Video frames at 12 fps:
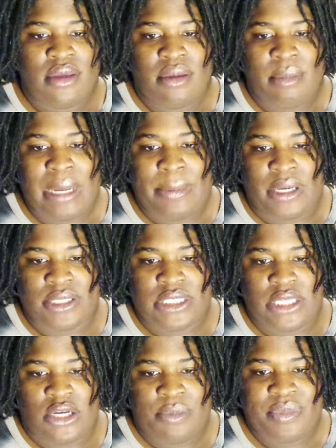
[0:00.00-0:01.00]
My
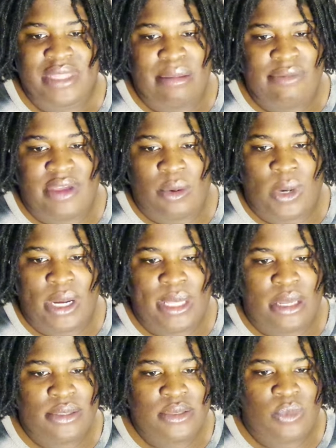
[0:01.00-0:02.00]
apologies, y'all. Let me find where I
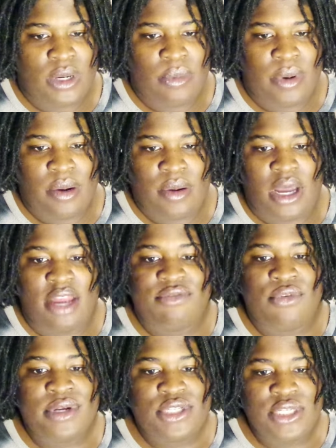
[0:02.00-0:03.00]
lost.
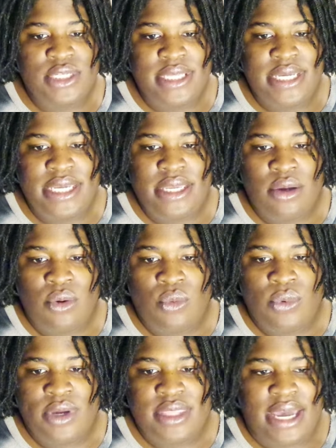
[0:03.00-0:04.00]
Unfortunately,
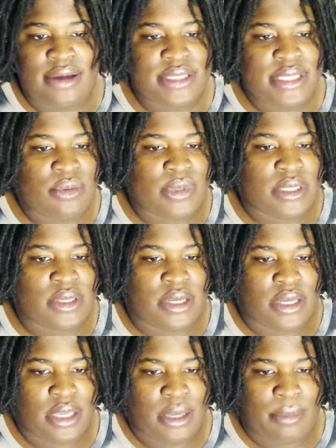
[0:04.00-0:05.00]
with the housing and rent.
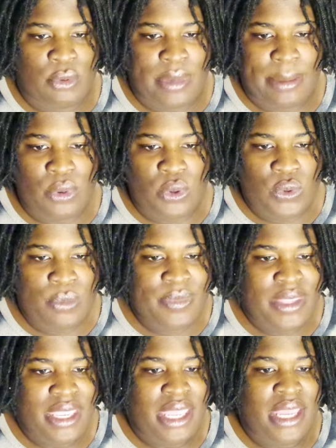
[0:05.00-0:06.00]
Okay, boom, bam,
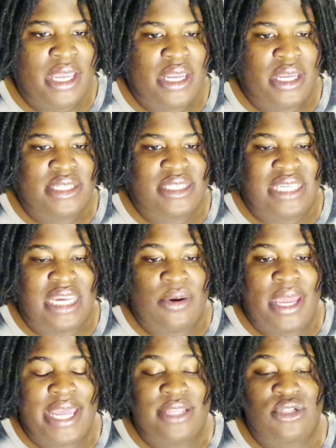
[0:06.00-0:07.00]
boom.
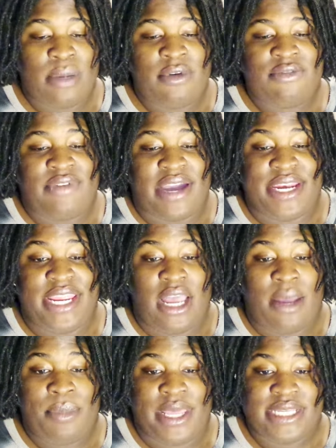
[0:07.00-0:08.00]
Sarah had trouble finding
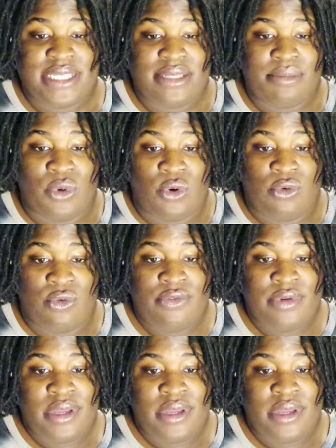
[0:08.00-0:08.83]
a place to move